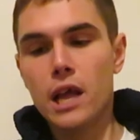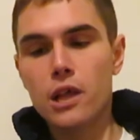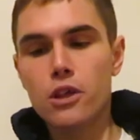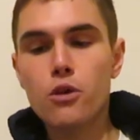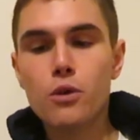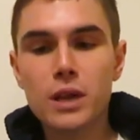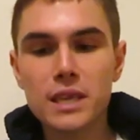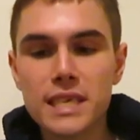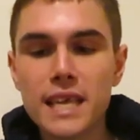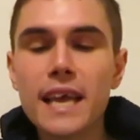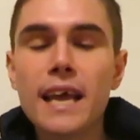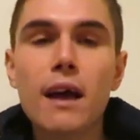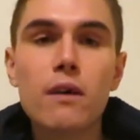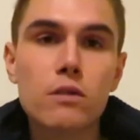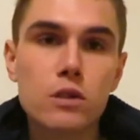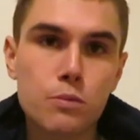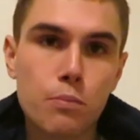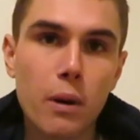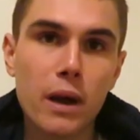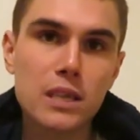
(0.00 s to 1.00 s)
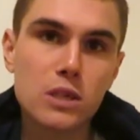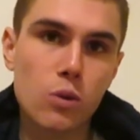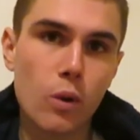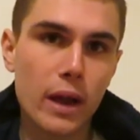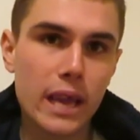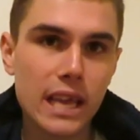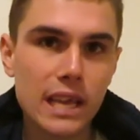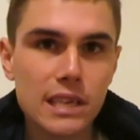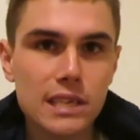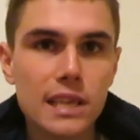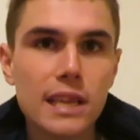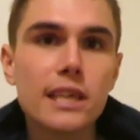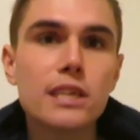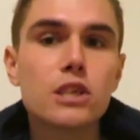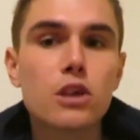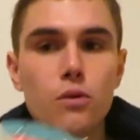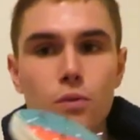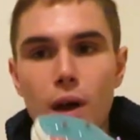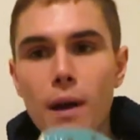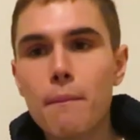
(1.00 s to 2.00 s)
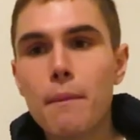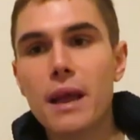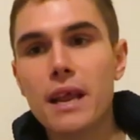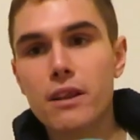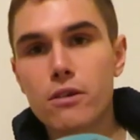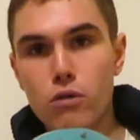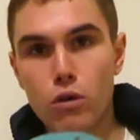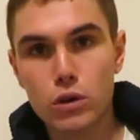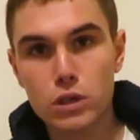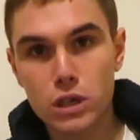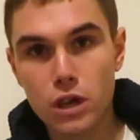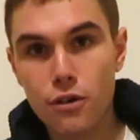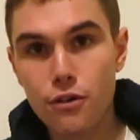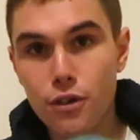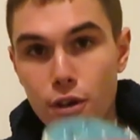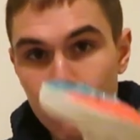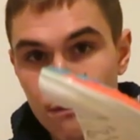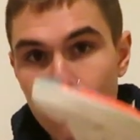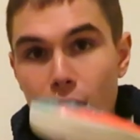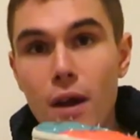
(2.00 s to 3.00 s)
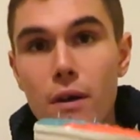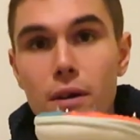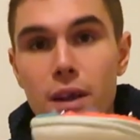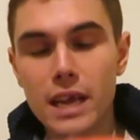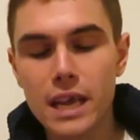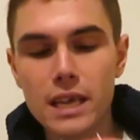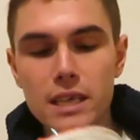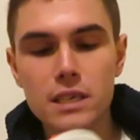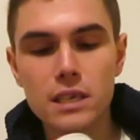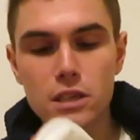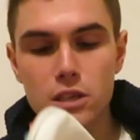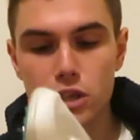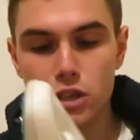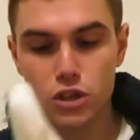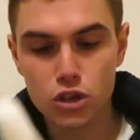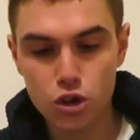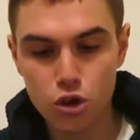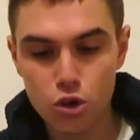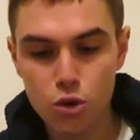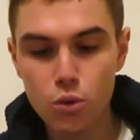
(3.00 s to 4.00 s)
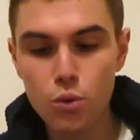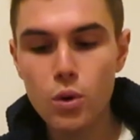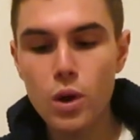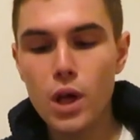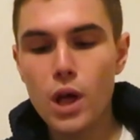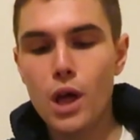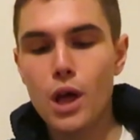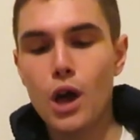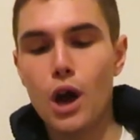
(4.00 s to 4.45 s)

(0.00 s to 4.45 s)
You can take out the spikes quite easily, so that made cross country very easy to do.